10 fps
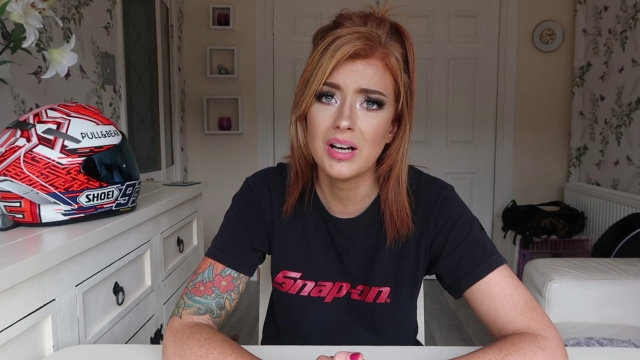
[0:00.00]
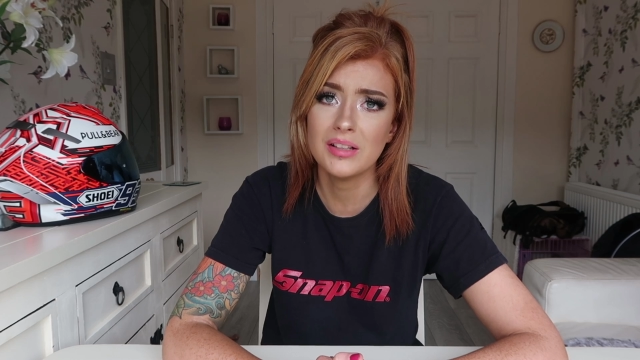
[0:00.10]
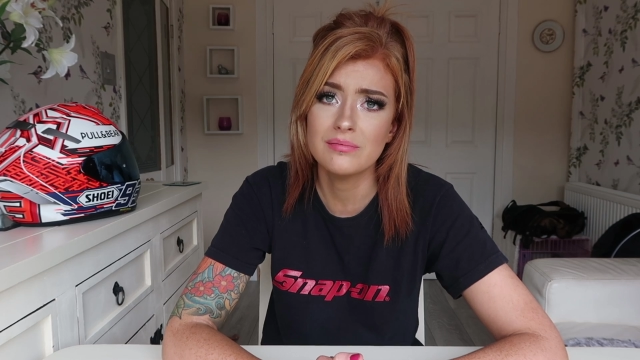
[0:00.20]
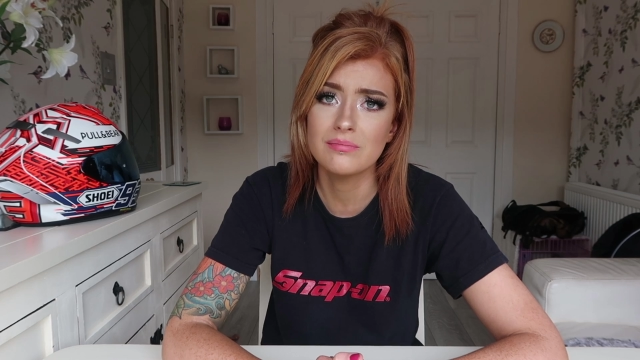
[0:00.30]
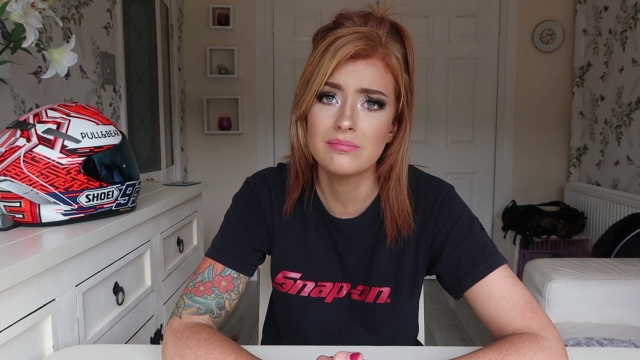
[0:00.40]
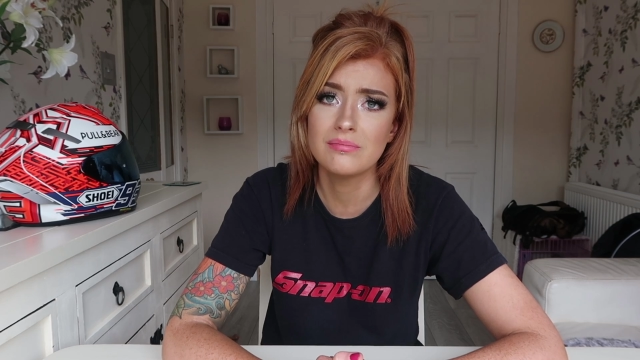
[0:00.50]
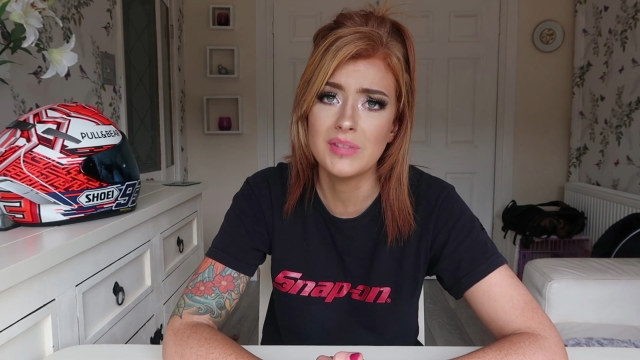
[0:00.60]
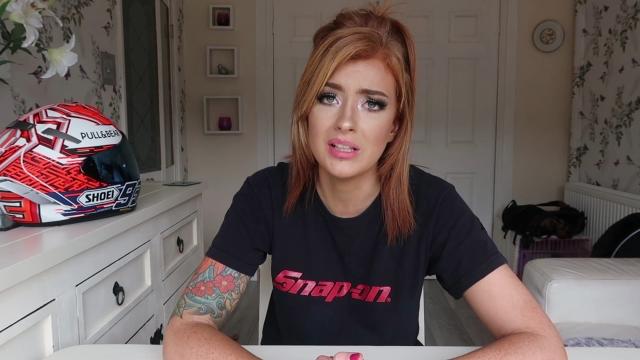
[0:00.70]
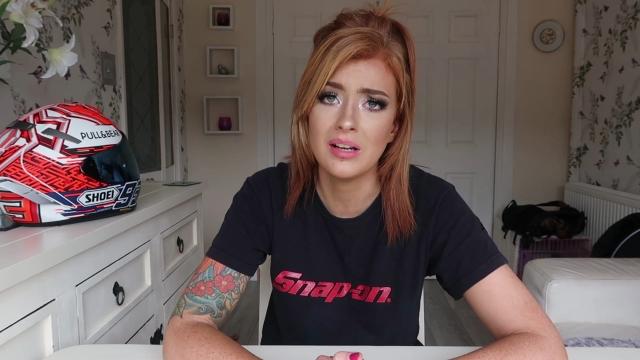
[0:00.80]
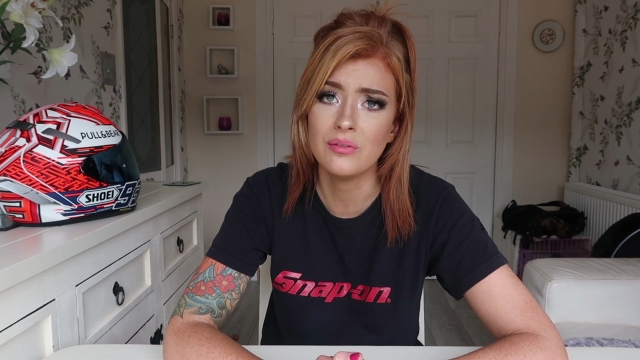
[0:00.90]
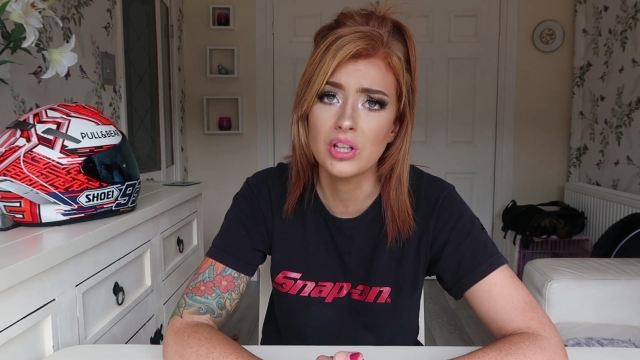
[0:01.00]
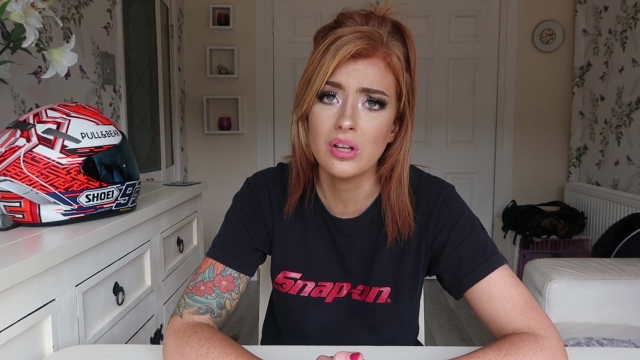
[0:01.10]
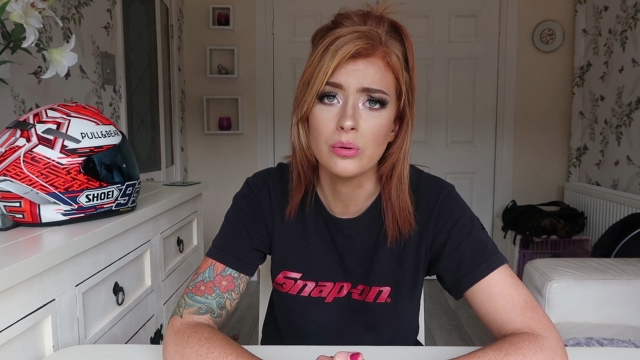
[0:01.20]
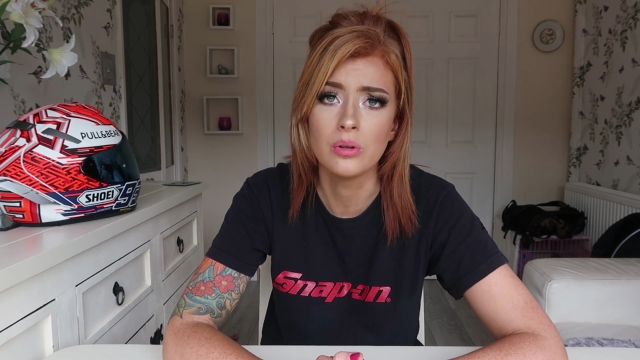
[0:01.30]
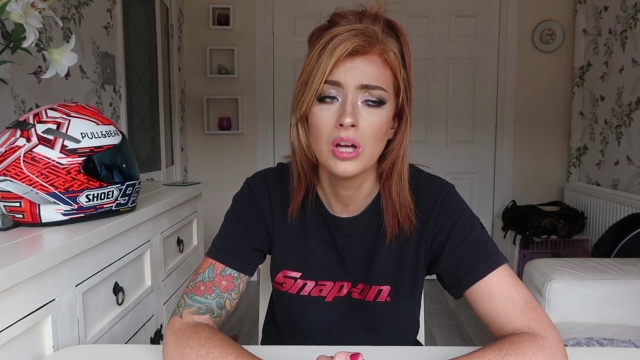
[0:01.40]
I didn't have a
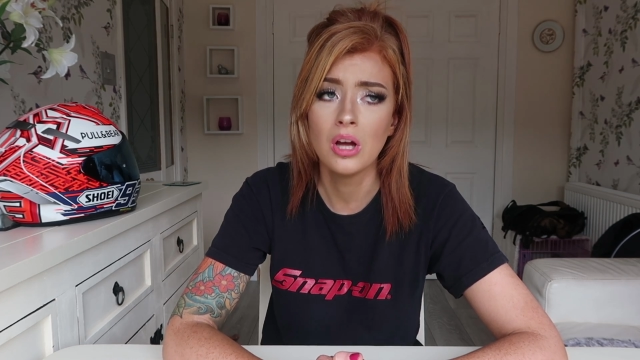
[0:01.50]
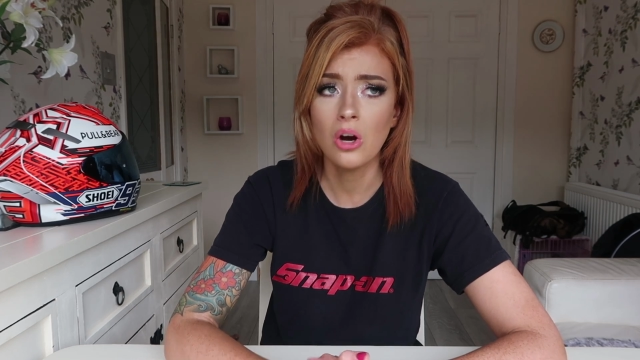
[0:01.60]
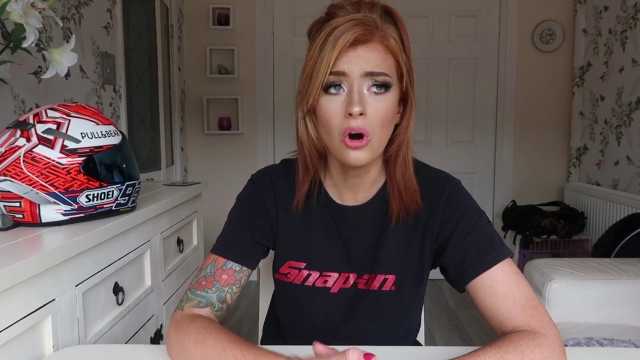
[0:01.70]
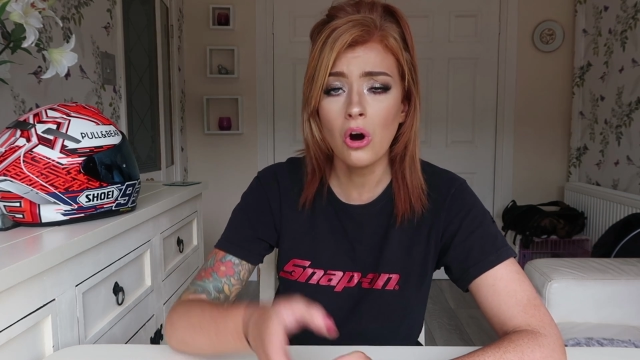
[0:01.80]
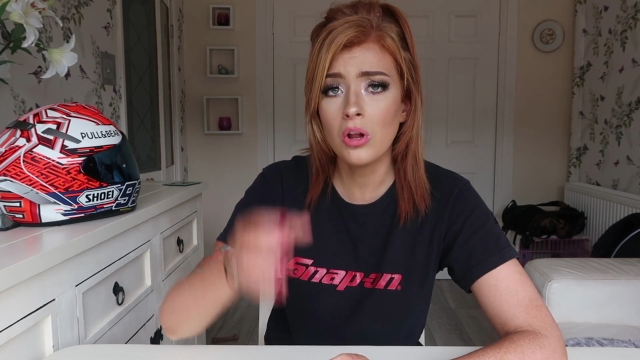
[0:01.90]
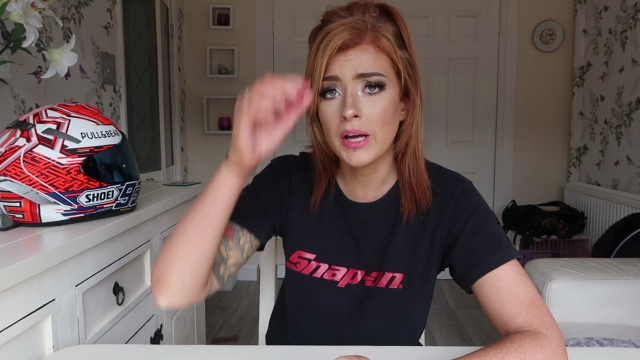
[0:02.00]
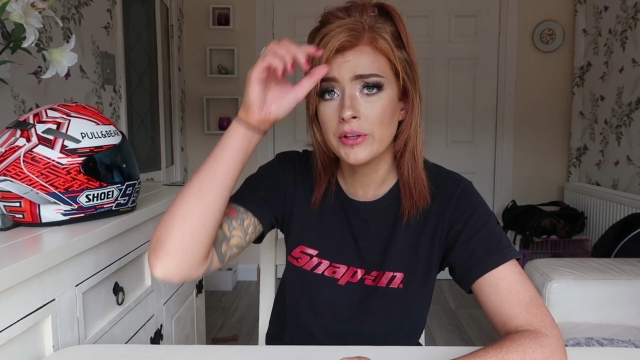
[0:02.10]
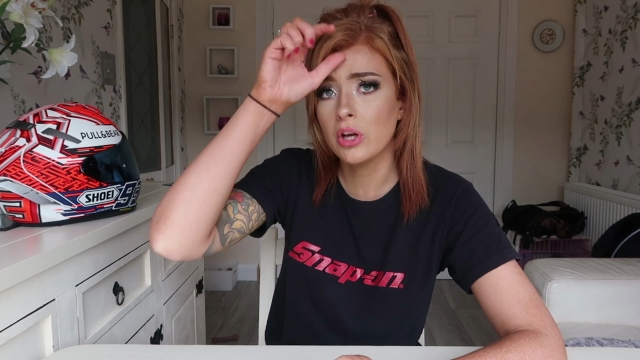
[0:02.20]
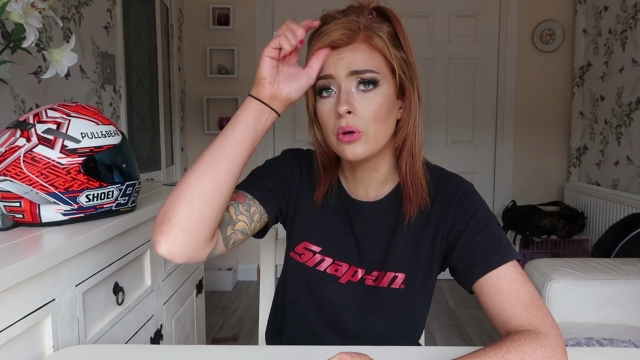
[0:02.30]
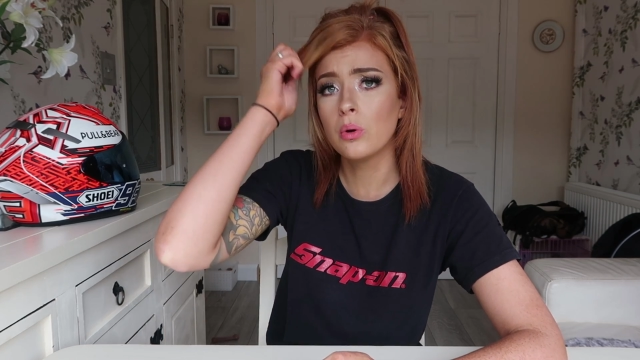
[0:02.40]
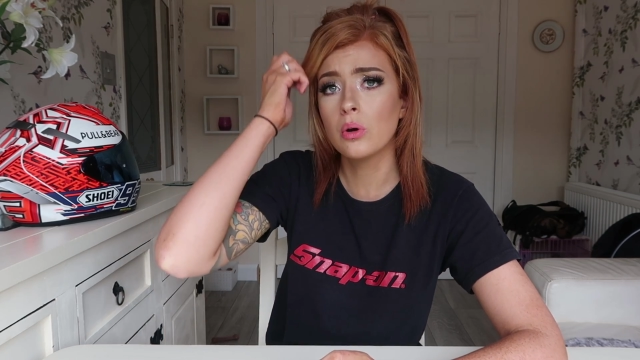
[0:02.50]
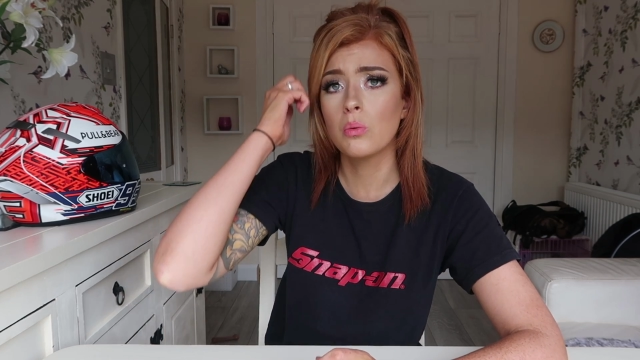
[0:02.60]
clue. All I knew